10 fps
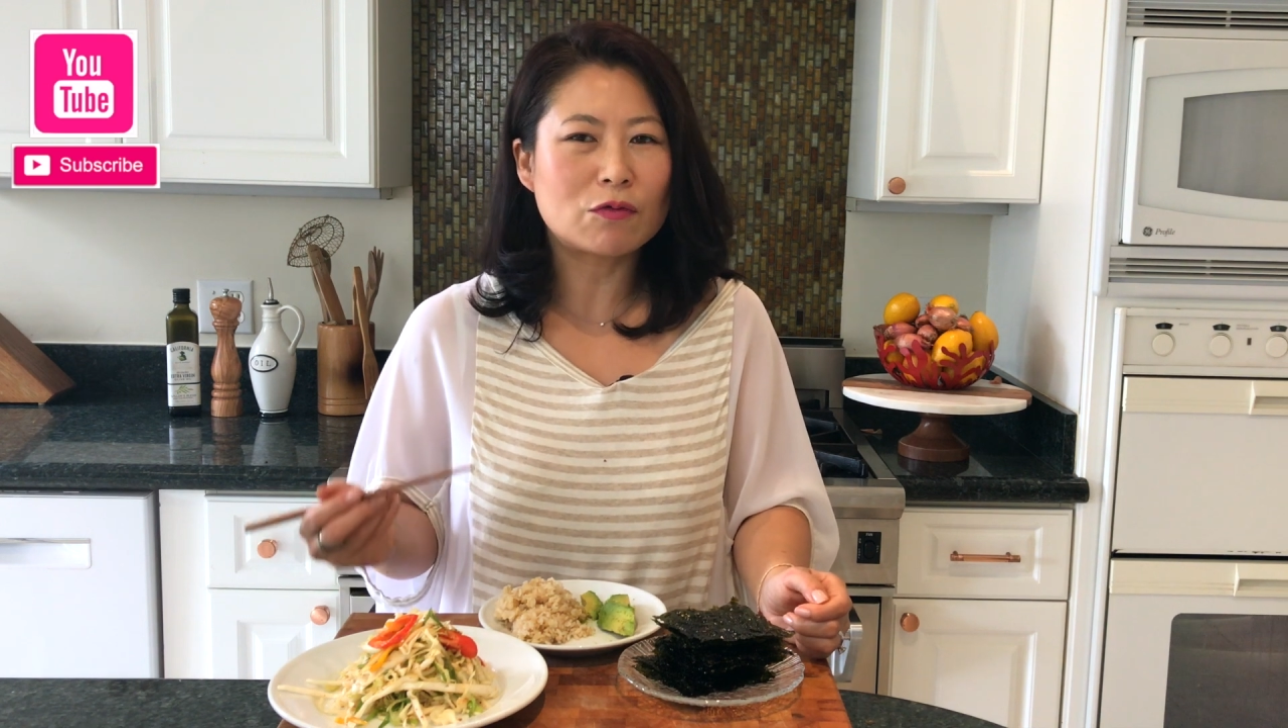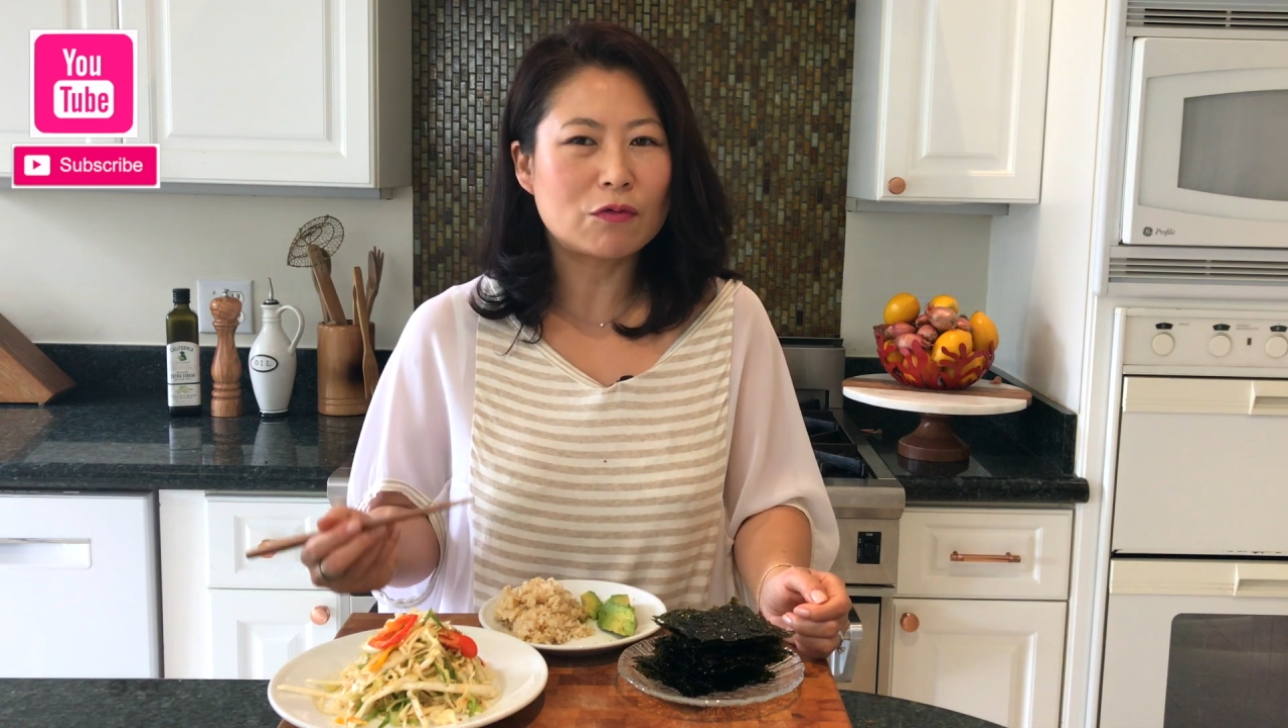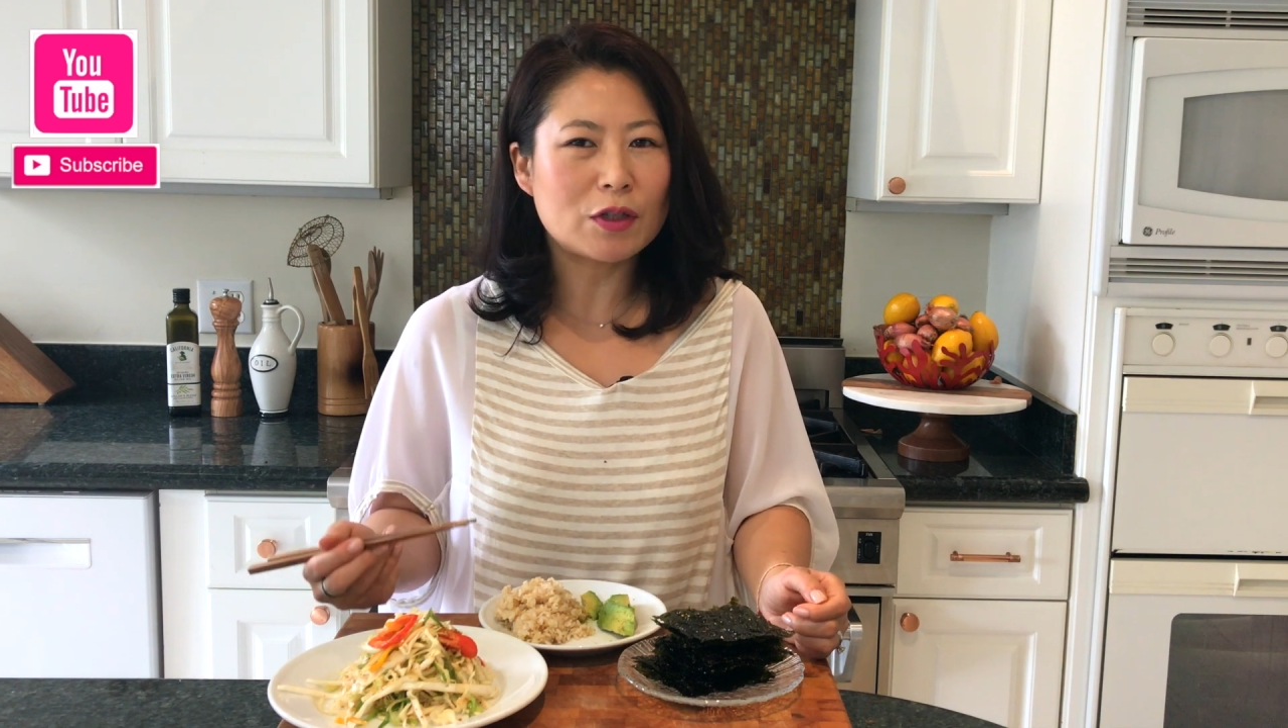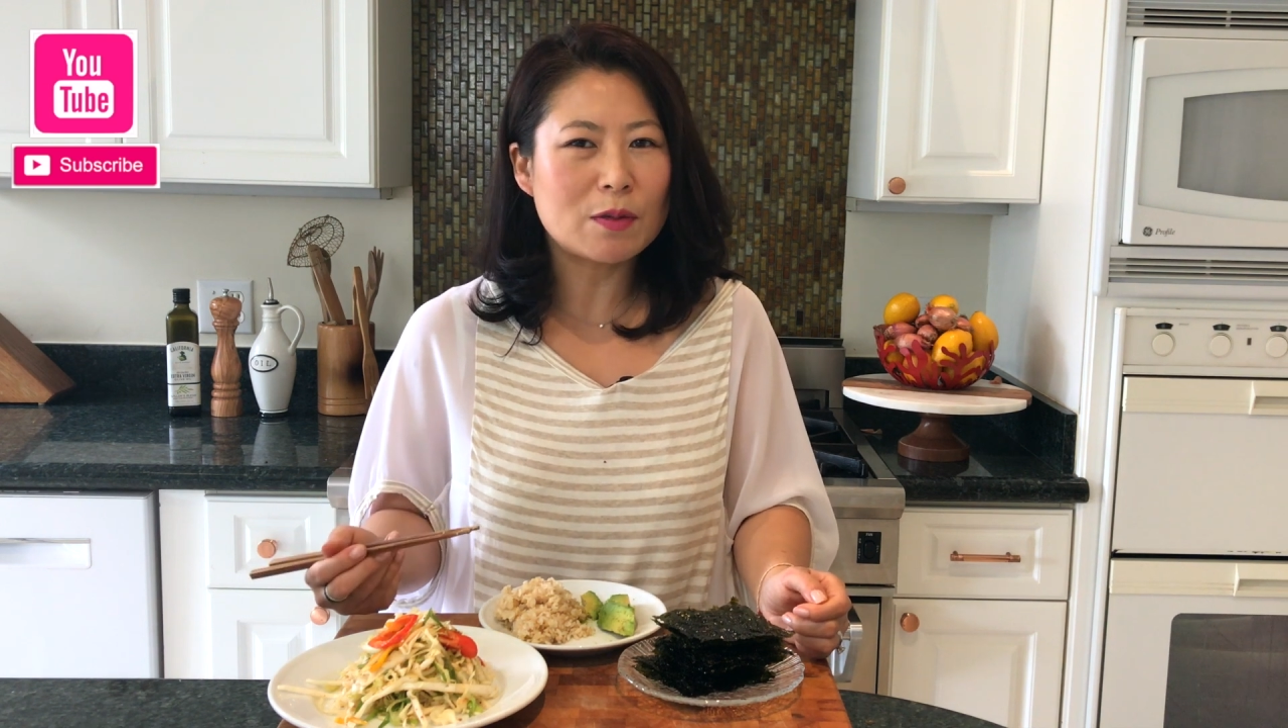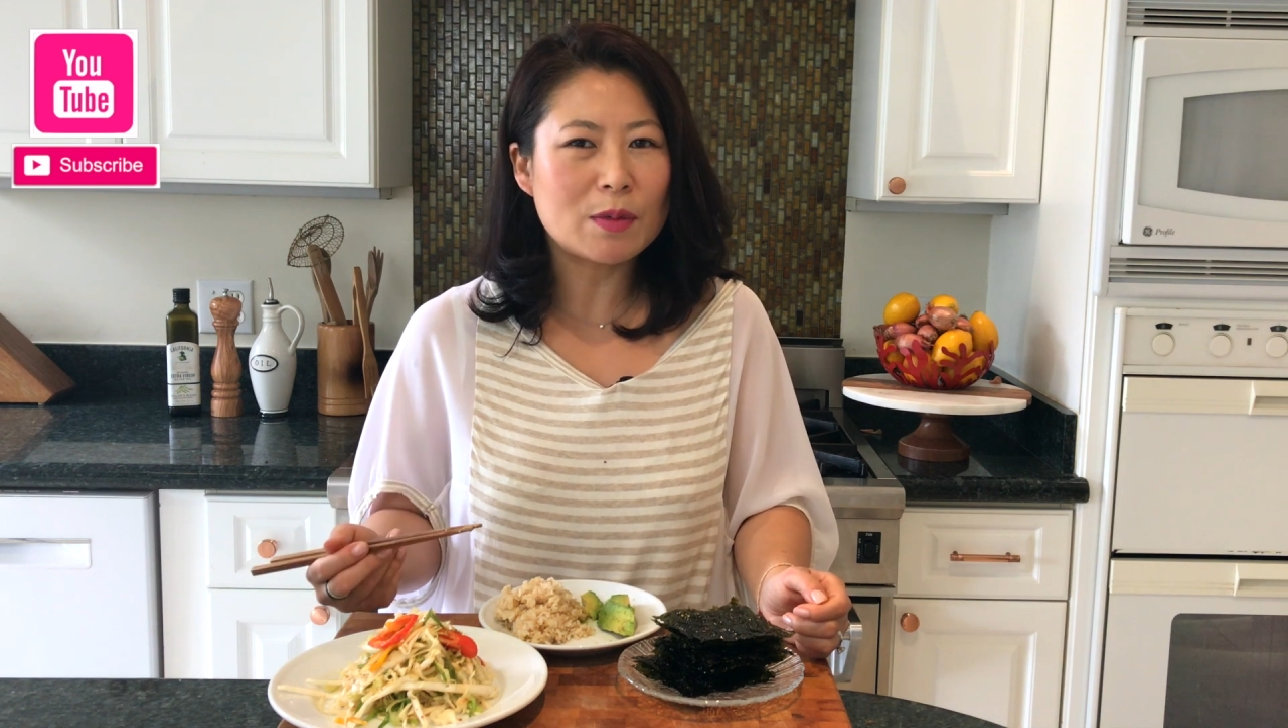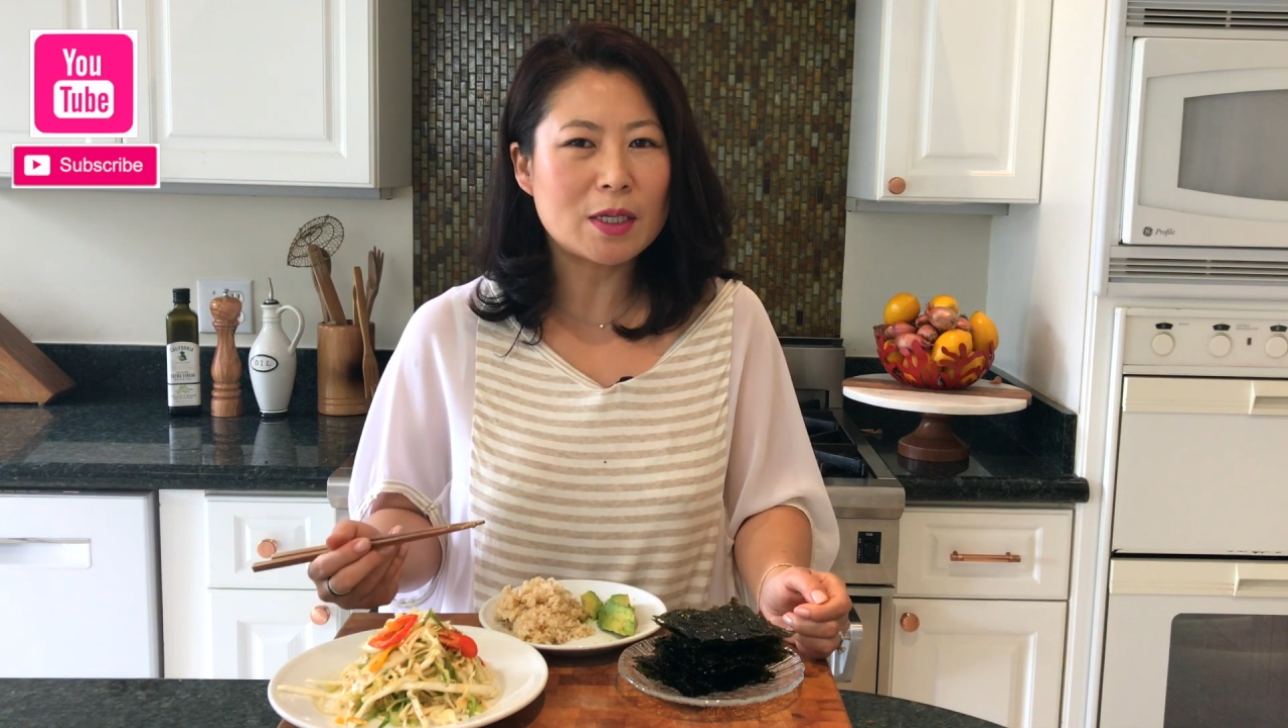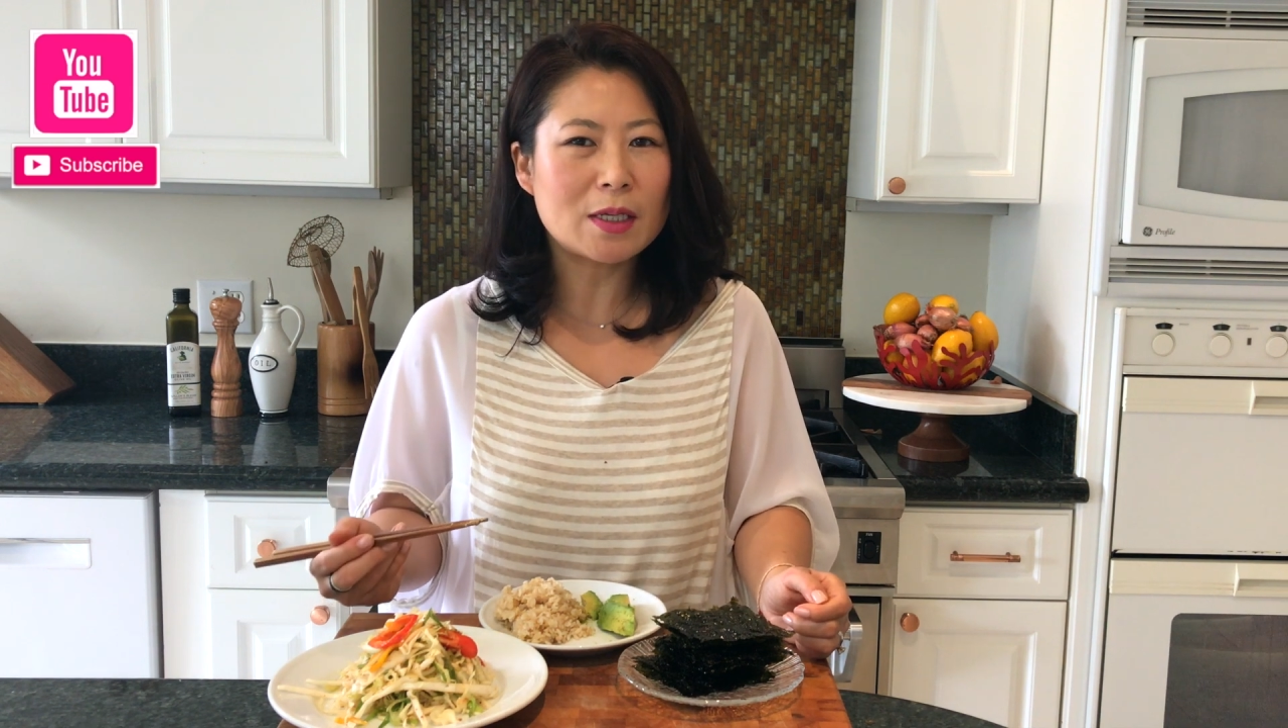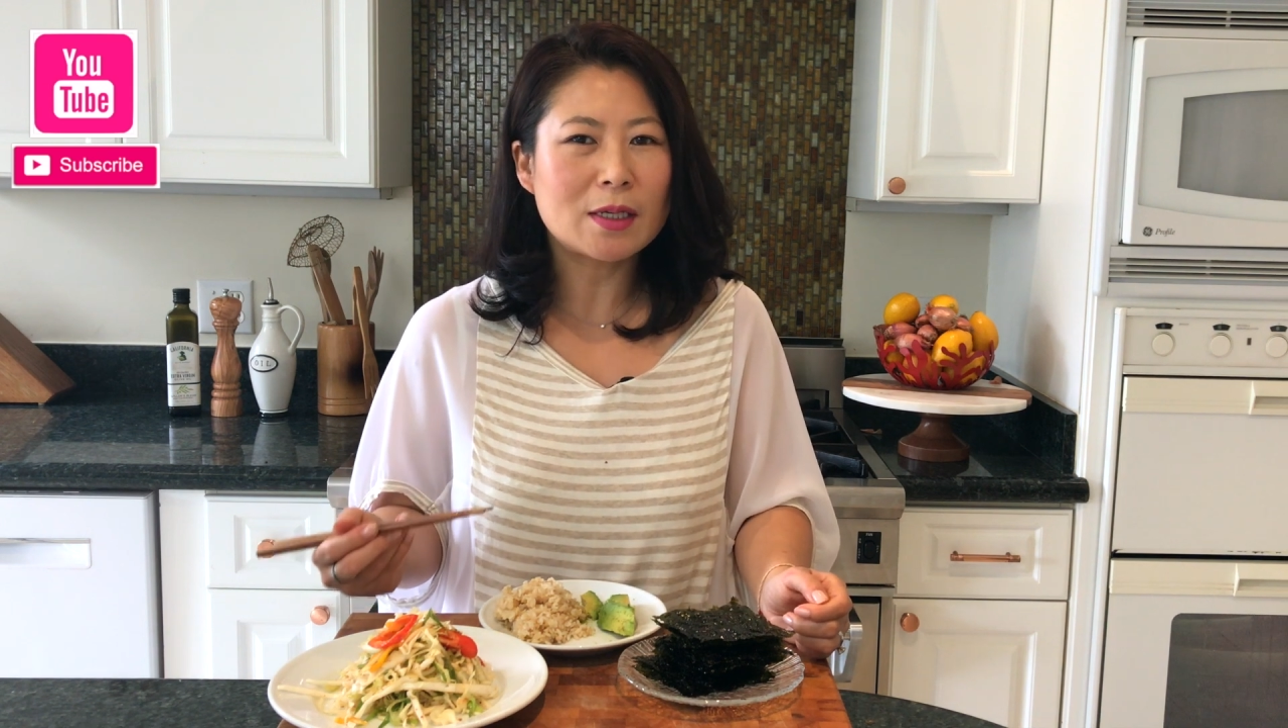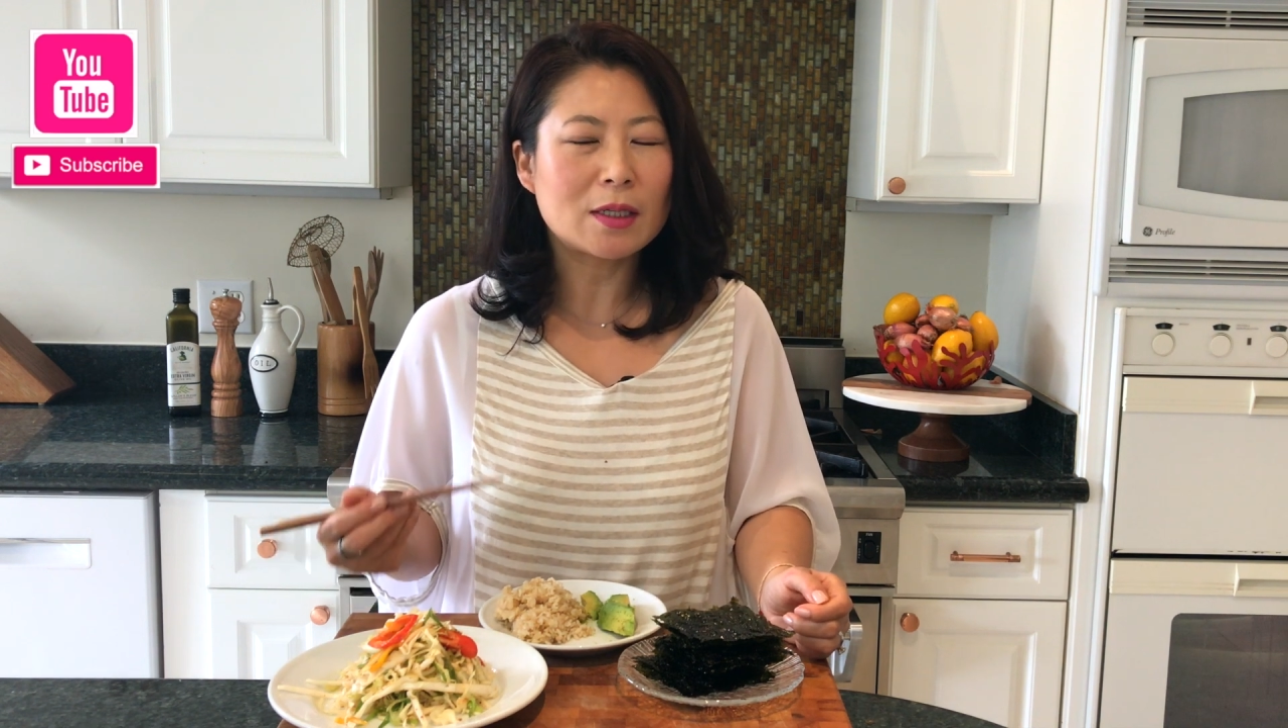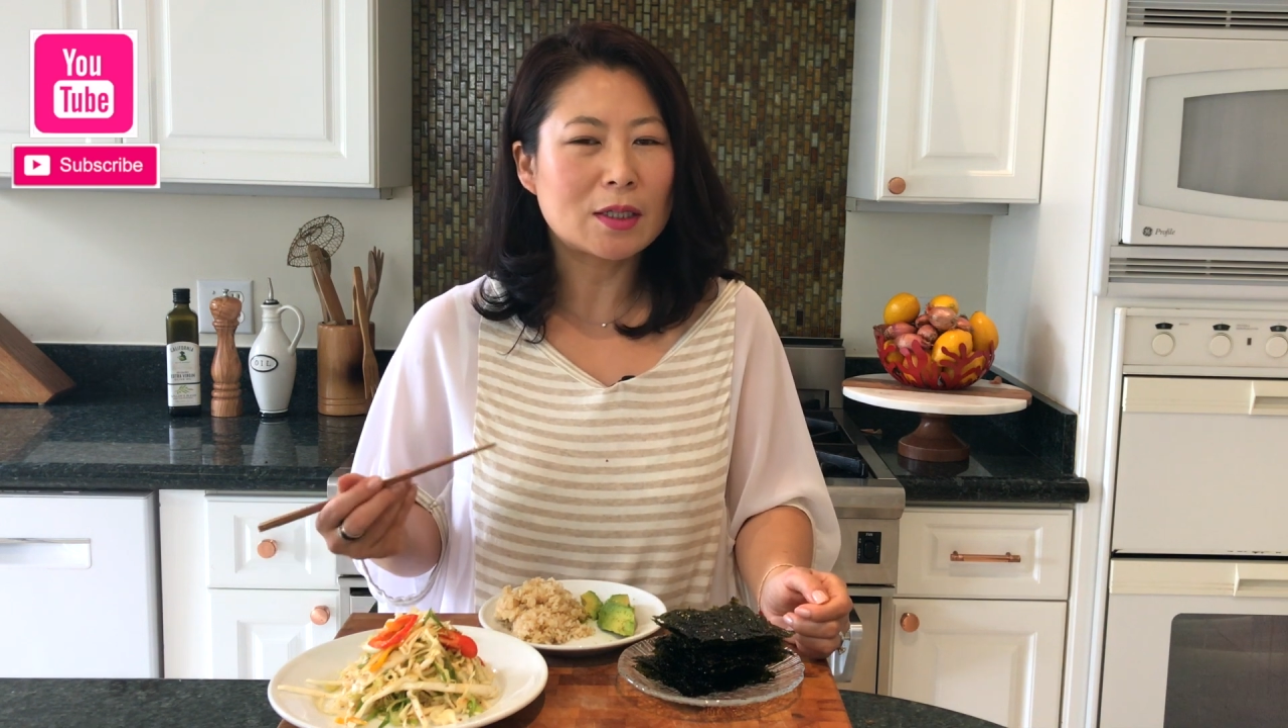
creamy